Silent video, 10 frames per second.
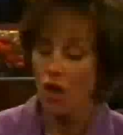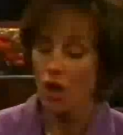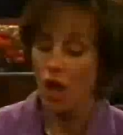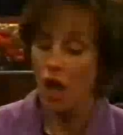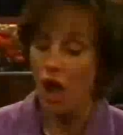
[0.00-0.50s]

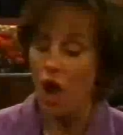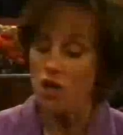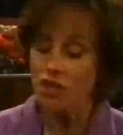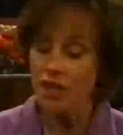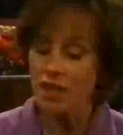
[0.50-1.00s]
Uh,
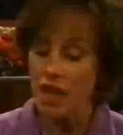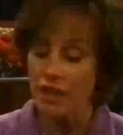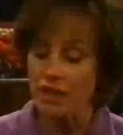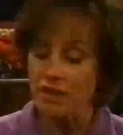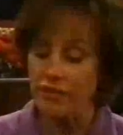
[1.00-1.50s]
RJ
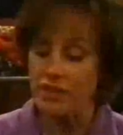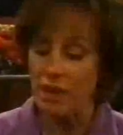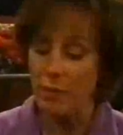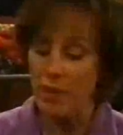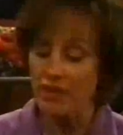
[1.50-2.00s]
Gannon is on the
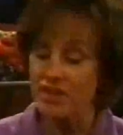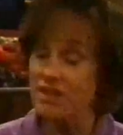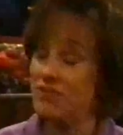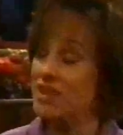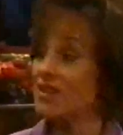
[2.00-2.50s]
top of my list
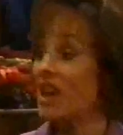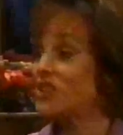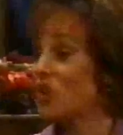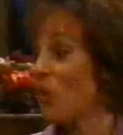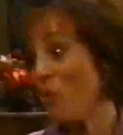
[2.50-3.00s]
of things I
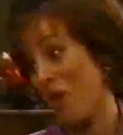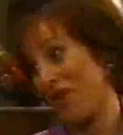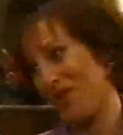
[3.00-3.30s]
don't want to